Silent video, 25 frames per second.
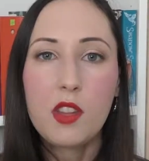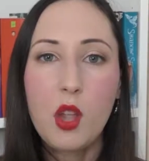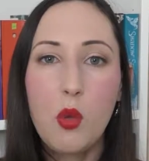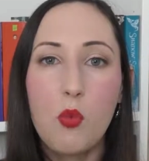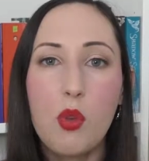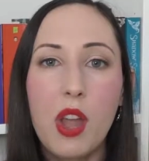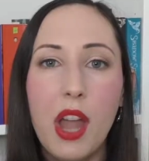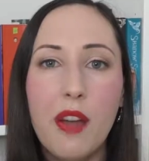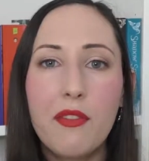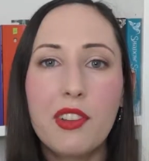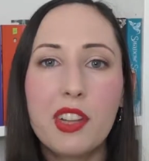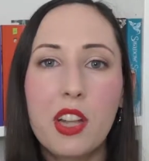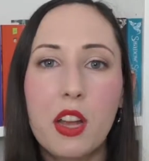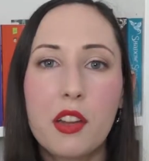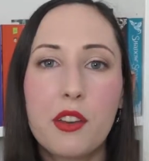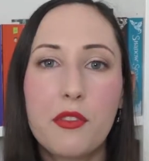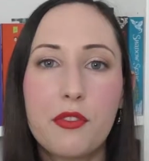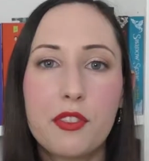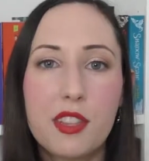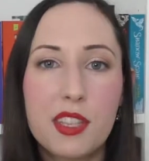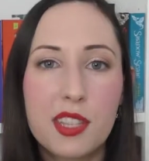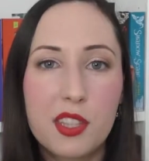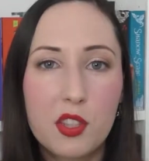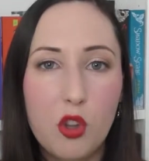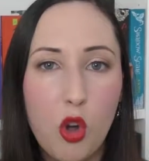We have a lot of
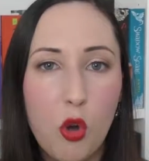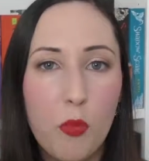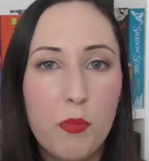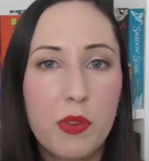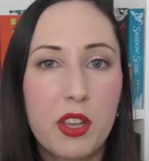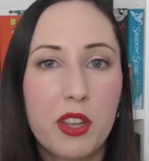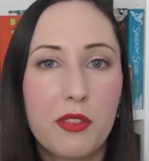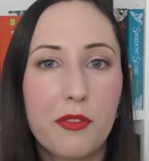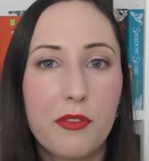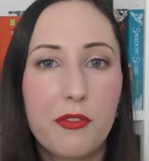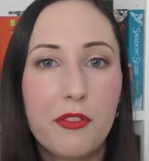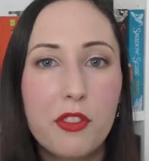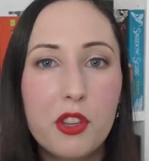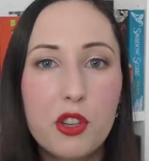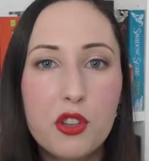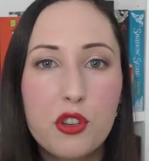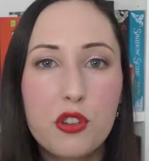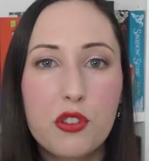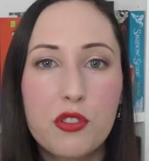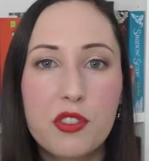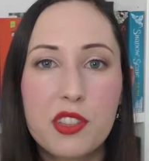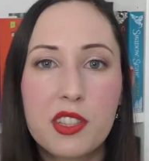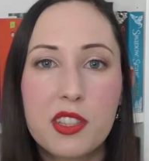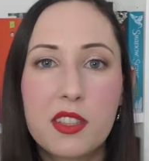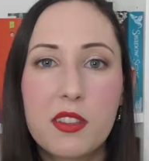dystopian
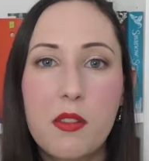futures.